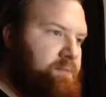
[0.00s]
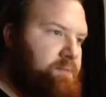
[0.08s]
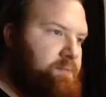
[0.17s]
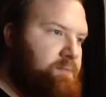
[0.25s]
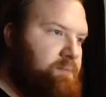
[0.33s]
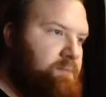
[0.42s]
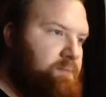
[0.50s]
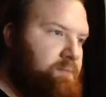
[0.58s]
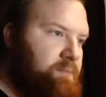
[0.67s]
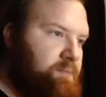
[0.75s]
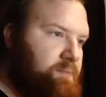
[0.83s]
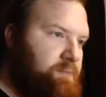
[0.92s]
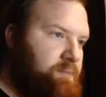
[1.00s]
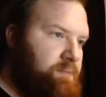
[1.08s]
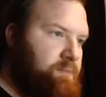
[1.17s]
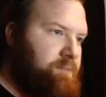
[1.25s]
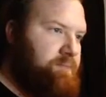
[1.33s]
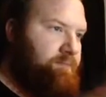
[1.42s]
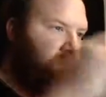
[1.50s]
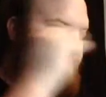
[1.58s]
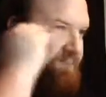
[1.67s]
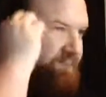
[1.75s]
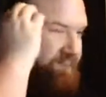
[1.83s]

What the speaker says: No one is speaking in this clip.